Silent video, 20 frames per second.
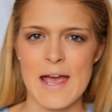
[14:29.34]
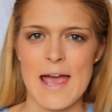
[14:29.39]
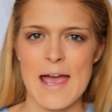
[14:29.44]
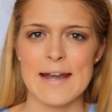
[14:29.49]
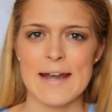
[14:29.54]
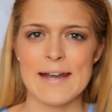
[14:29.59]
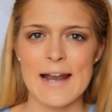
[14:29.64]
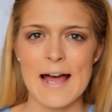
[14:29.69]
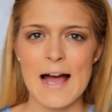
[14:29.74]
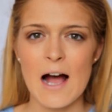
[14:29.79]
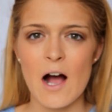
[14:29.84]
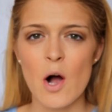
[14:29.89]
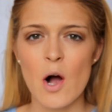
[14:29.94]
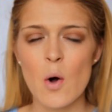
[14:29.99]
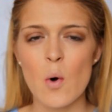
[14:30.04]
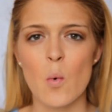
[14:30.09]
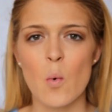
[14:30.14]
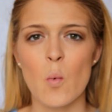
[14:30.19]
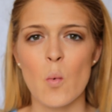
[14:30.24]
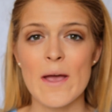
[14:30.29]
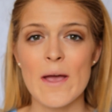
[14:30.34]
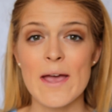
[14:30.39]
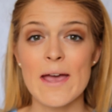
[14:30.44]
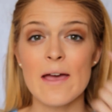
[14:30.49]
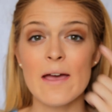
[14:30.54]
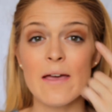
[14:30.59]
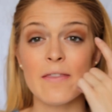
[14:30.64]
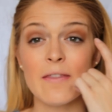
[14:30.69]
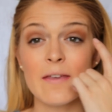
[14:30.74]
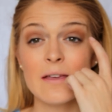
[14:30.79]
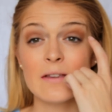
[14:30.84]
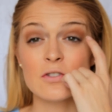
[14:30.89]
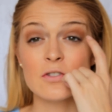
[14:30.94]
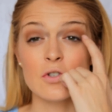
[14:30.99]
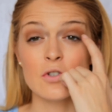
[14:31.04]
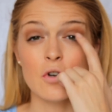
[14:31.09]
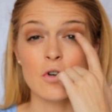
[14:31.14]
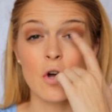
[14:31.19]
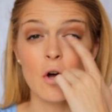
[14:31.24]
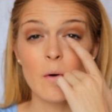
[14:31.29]
and now where there
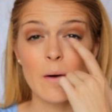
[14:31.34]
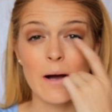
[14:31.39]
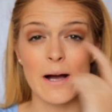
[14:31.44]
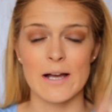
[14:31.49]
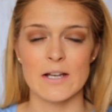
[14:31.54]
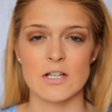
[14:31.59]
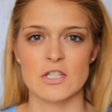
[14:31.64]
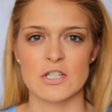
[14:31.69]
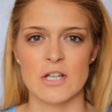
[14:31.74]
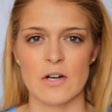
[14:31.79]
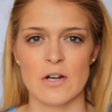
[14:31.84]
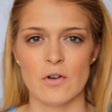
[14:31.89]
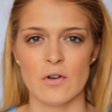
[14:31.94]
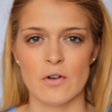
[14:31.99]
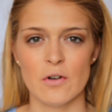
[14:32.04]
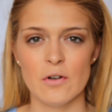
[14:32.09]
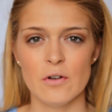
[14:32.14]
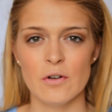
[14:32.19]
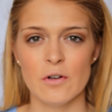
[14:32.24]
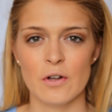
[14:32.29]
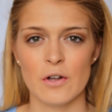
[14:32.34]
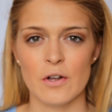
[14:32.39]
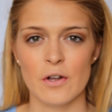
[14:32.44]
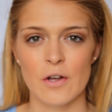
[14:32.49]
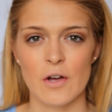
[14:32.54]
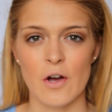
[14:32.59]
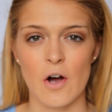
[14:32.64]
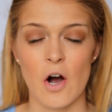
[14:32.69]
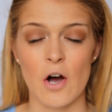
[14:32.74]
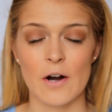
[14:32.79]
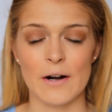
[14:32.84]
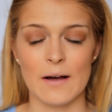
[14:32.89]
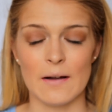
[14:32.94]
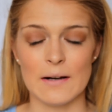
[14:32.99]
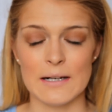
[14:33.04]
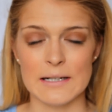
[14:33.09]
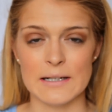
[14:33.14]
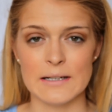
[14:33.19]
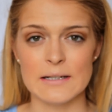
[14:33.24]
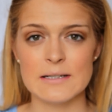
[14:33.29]
is no eyeshadow on
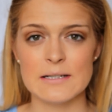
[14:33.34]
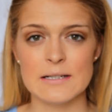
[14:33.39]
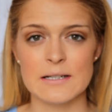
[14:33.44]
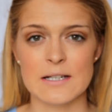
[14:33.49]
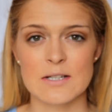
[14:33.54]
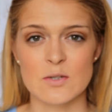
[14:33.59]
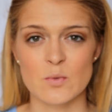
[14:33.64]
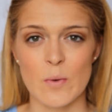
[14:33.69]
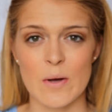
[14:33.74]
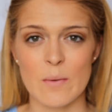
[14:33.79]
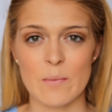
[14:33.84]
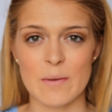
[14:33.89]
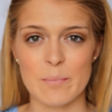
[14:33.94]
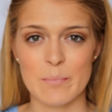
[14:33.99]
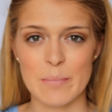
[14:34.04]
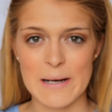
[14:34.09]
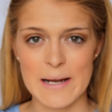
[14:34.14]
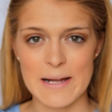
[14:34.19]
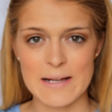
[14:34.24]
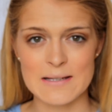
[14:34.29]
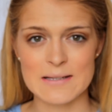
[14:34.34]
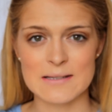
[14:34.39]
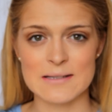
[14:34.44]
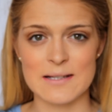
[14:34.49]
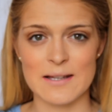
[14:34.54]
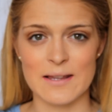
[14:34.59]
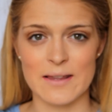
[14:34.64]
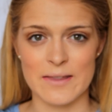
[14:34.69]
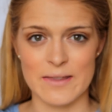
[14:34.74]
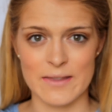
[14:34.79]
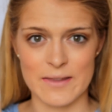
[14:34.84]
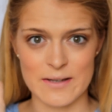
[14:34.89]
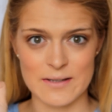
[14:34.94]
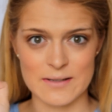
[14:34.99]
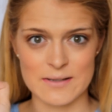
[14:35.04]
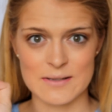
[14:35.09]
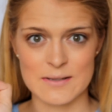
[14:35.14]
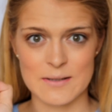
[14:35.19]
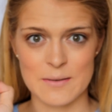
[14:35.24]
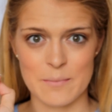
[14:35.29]
our lid is where we place
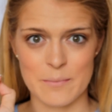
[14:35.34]
this